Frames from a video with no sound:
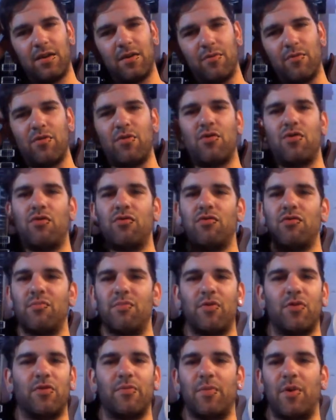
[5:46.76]
Is it Children of
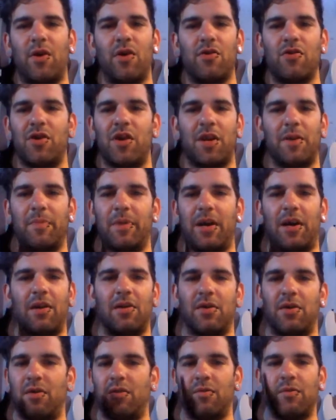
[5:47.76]
Bodom or Arch Enemy? I
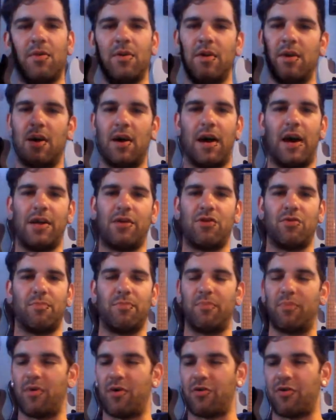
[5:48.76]
don't know. I
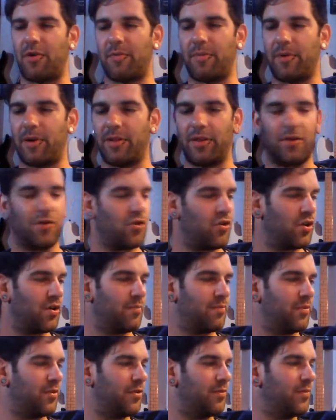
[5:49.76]
should brush up on this shit,
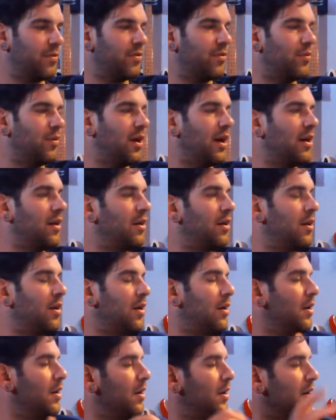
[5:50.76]
but it's been a while.
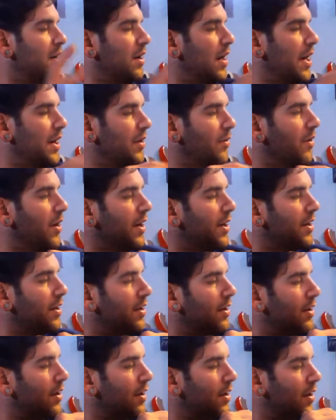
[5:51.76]
Anyway,
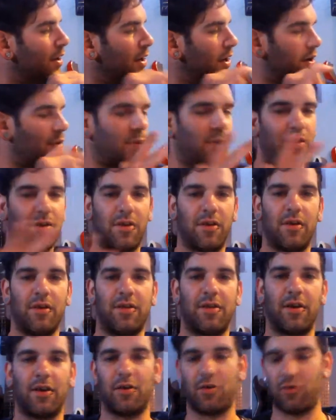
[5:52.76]
it was a
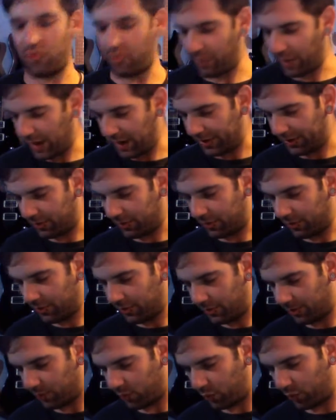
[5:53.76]
signature model,
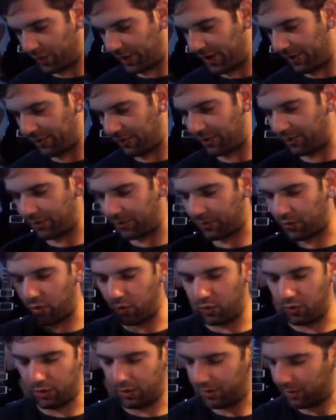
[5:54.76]
whatever,
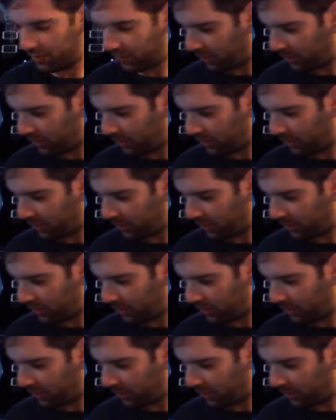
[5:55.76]
cool.